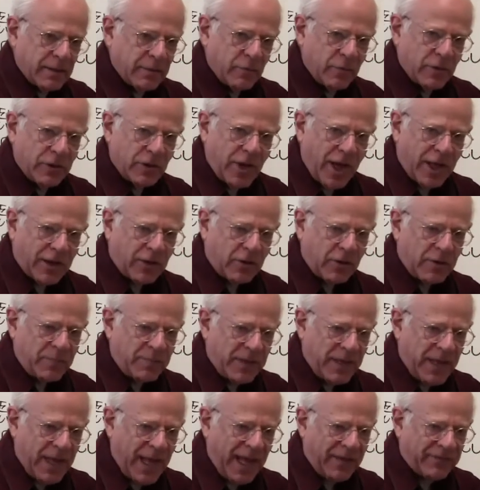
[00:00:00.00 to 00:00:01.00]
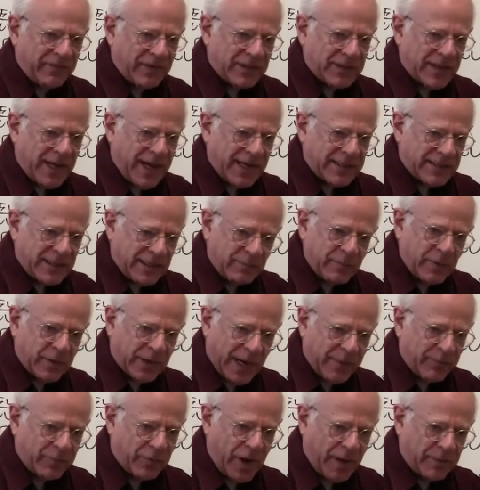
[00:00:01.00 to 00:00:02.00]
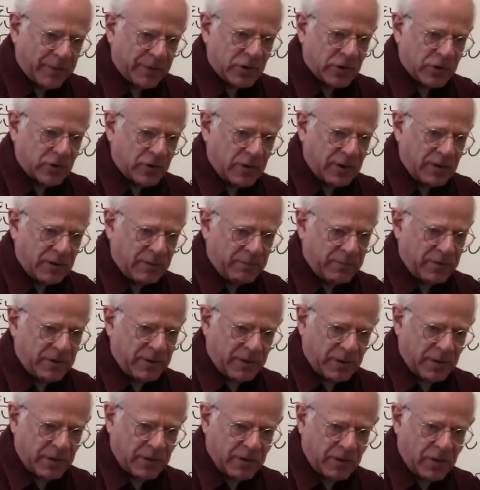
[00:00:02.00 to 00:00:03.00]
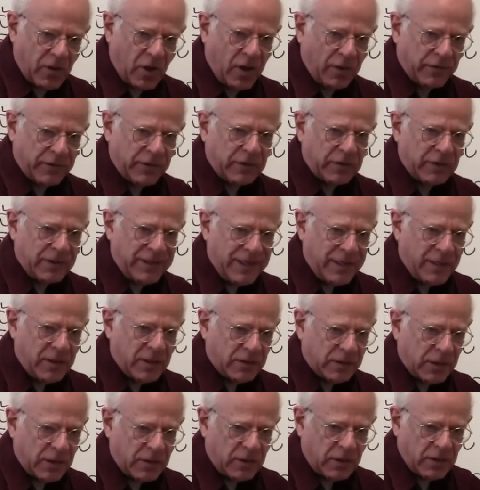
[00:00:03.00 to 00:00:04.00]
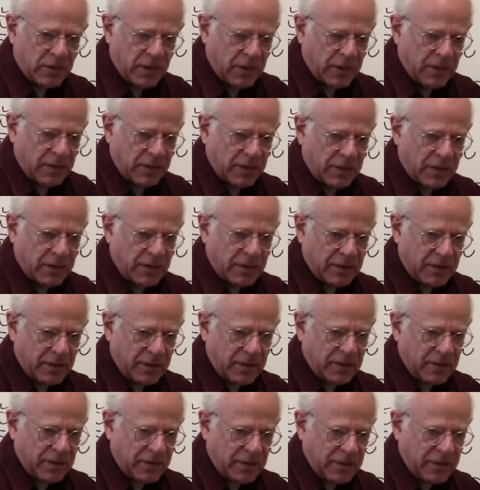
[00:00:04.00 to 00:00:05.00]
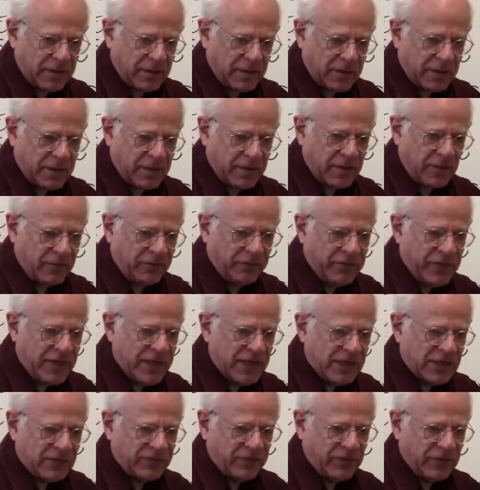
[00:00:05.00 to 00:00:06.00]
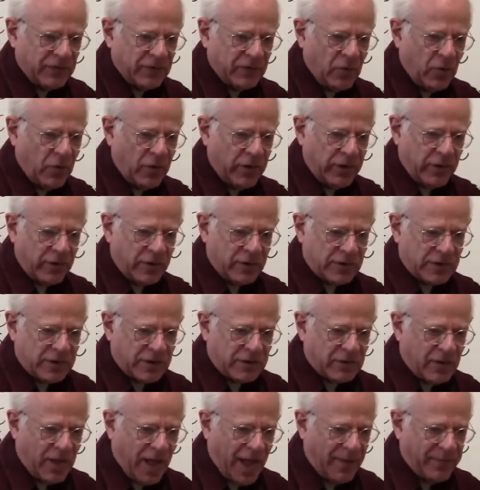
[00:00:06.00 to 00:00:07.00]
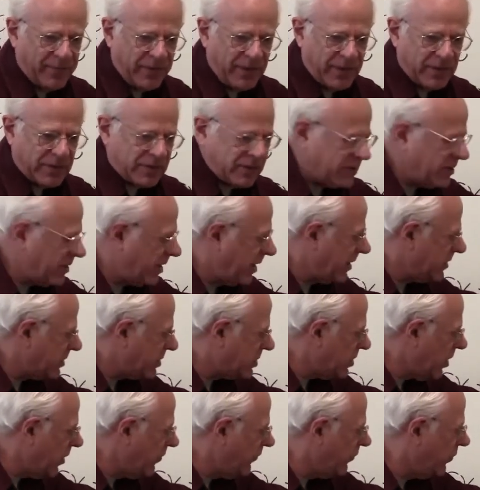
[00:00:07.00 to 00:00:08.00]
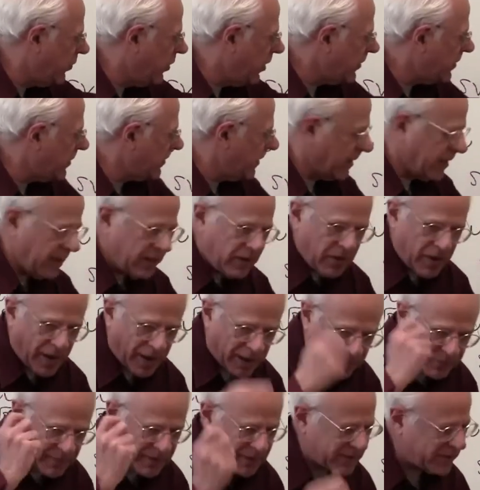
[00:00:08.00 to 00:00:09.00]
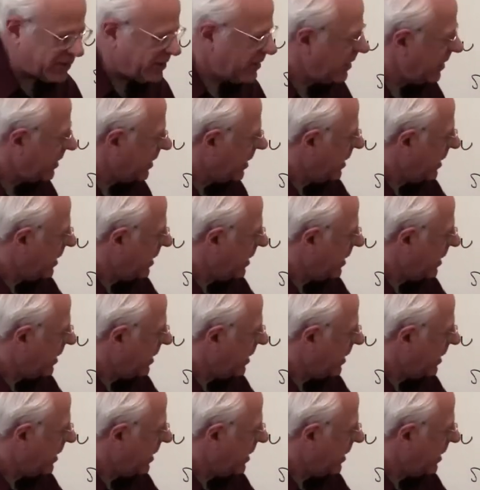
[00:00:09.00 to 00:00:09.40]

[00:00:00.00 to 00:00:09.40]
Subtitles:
would not only be advertising, but I probably shouldn't be all the legal, the fees for lawyers and lobbyists and so forth, and economists,